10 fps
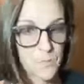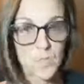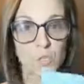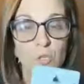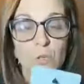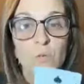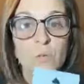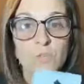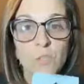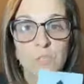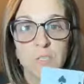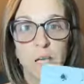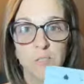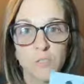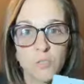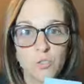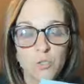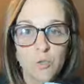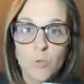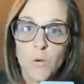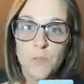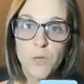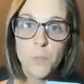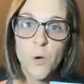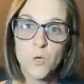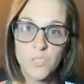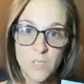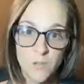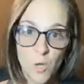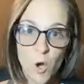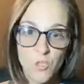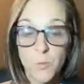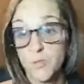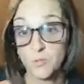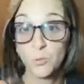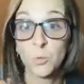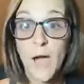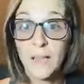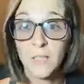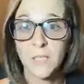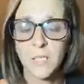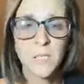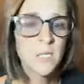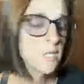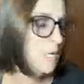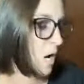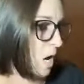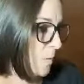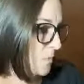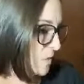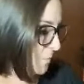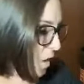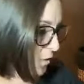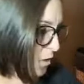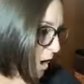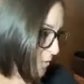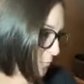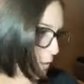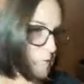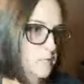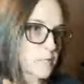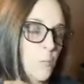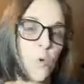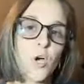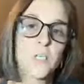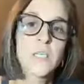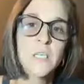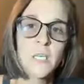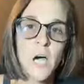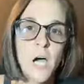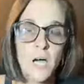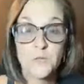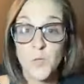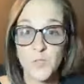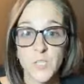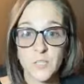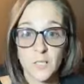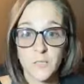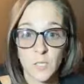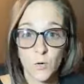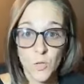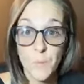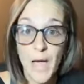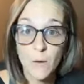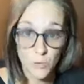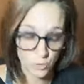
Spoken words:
Two. So this has to do with opposing thoughts, with a duality. Some kind of conflict. Someone feels like that they're on a power